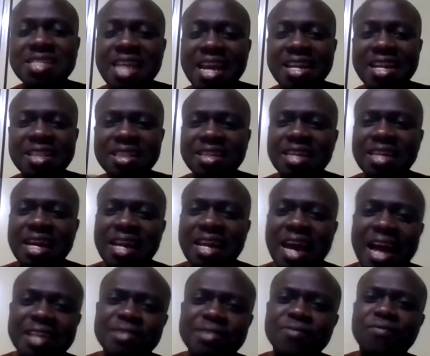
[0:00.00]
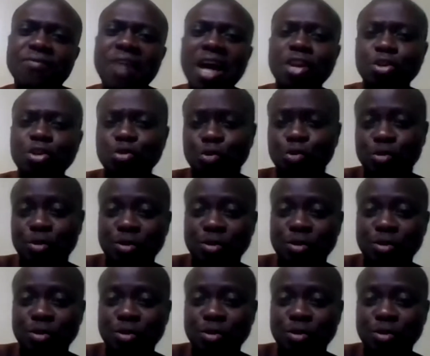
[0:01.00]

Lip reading: is anything that adds value to